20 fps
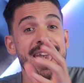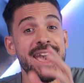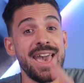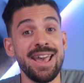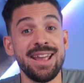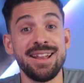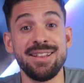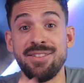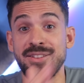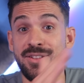
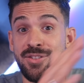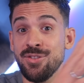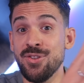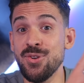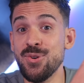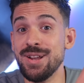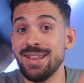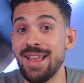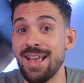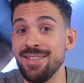and
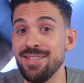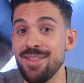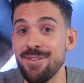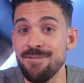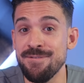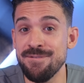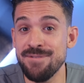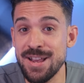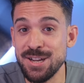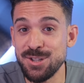do it at
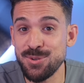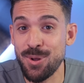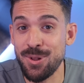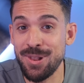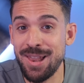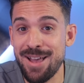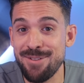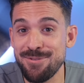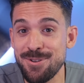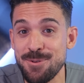the
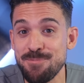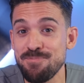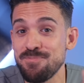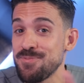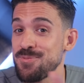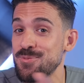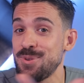visual level?